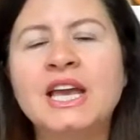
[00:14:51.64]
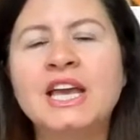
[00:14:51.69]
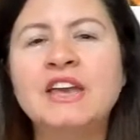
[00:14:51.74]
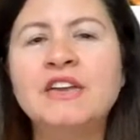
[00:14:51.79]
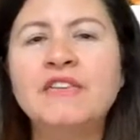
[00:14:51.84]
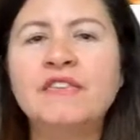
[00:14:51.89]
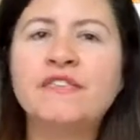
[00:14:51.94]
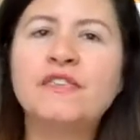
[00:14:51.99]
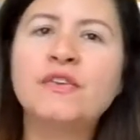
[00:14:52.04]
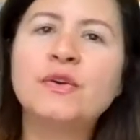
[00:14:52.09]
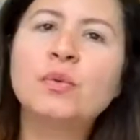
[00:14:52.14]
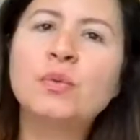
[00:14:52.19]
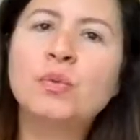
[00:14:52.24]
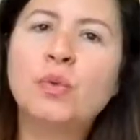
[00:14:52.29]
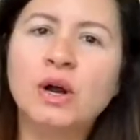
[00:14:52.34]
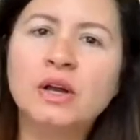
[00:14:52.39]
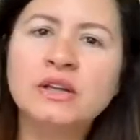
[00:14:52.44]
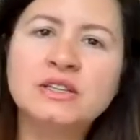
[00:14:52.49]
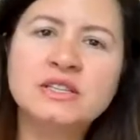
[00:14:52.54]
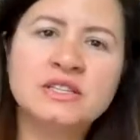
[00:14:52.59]
If you
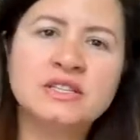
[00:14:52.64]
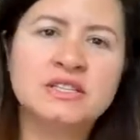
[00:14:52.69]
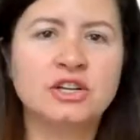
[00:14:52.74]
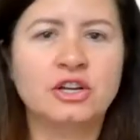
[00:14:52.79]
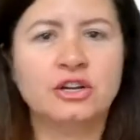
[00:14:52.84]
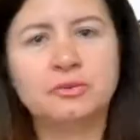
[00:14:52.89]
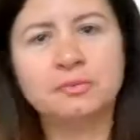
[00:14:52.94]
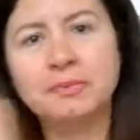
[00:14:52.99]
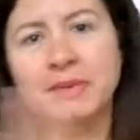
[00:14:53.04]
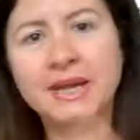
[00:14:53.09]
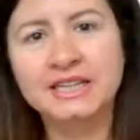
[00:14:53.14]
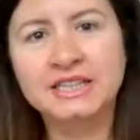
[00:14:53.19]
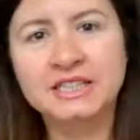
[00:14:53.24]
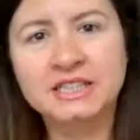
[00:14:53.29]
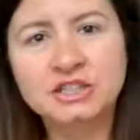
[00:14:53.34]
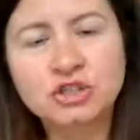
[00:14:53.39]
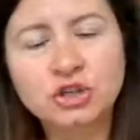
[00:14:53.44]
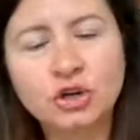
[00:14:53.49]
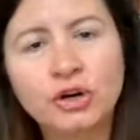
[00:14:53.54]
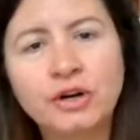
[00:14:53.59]
want, it's not
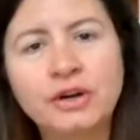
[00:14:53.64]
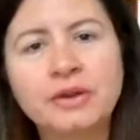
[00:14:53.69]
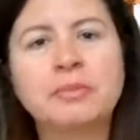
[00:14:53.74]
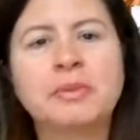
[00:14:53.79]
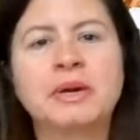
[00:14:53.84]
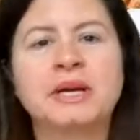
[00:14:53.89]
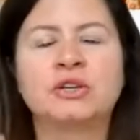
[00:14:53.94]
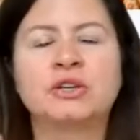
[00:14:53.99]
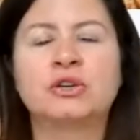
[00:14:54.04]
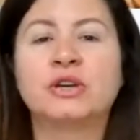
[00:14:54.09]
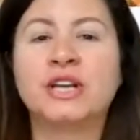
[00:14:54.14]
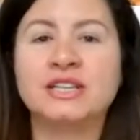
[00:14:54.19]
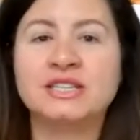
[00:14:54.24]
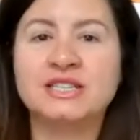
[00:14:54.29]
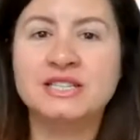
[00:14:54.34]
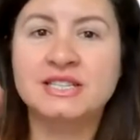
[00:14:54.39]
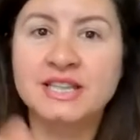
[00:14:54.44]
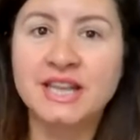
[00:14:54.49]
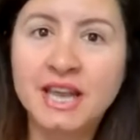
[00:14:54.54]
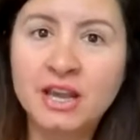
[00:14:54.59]
mandatory, but you can
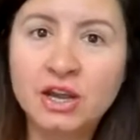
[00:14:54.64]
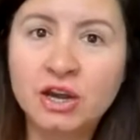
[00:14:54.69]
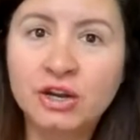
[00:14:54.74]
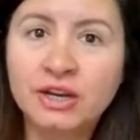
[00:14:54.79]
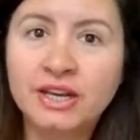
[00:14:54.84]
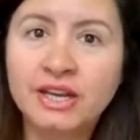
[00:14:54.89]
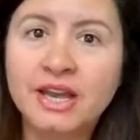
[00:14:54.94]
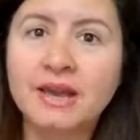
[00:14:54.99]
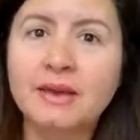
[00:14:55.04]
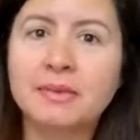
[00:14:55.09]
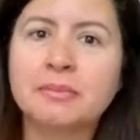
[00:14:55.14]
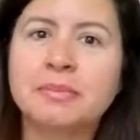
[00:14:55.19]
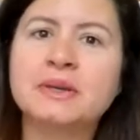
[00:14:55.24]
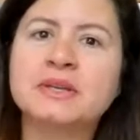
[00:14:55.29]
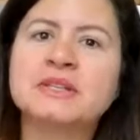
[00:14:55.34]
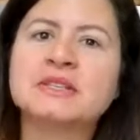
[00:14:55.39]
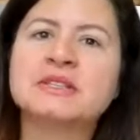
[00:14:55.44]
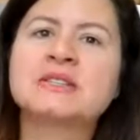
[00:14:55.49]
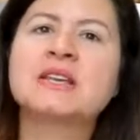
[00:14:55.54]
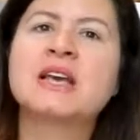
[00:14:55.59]
stay on
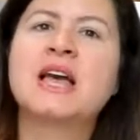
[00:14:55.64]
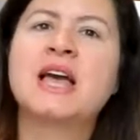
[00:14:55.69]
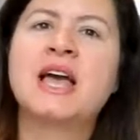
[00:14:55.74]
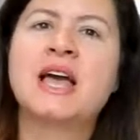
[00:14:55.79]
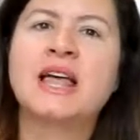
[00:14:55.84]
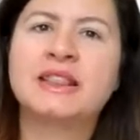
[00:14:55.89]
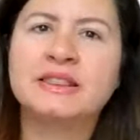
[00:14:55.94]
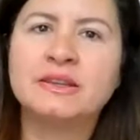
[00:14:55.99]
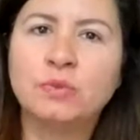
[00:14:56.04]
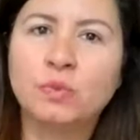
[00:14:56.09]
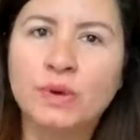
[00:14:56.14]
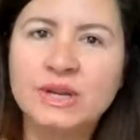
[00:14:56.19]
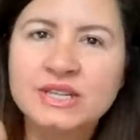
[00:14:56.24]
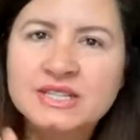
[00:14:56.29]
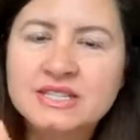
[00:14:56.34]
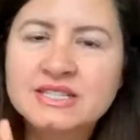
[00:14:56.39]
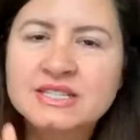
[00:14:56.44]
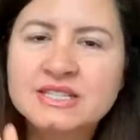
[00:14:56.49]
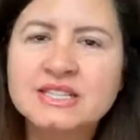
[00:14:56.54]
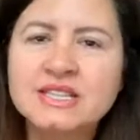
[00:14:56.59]
campus at the
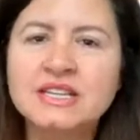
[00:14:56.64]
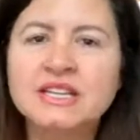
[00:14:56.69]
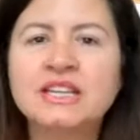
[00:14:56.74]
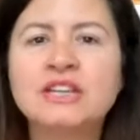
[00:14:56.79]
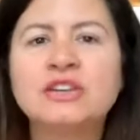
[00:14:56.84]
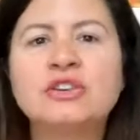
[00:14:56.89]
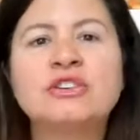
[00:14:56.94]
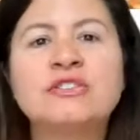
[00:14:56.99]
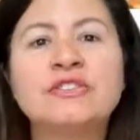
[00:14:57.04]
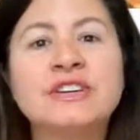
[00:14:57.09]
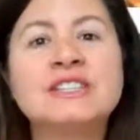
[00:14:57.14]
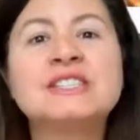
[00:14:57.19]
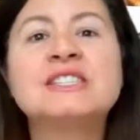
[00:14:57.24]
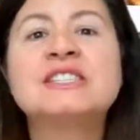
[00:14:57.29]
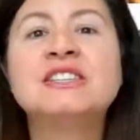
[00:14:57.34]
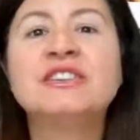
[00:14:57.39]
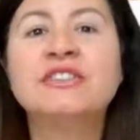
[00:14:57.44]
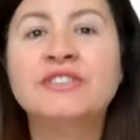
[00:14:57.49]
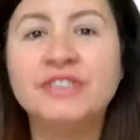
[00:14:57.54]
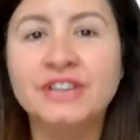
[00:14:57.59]
Western Sydney
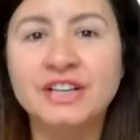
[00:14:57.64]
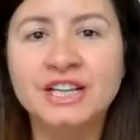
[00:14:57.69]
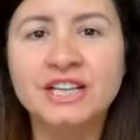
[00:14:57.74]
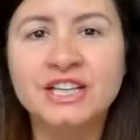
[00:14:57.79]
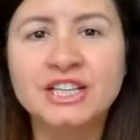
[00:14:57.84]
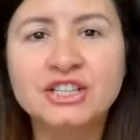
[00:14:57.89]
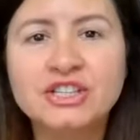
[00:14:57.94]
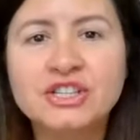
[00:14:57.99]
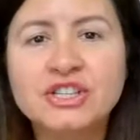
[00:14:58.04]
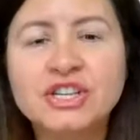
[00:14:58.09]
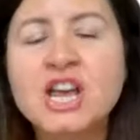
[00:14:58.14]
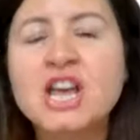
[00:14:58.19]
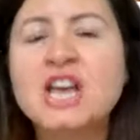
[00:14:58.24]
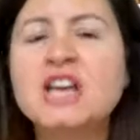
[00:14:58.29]
University Village.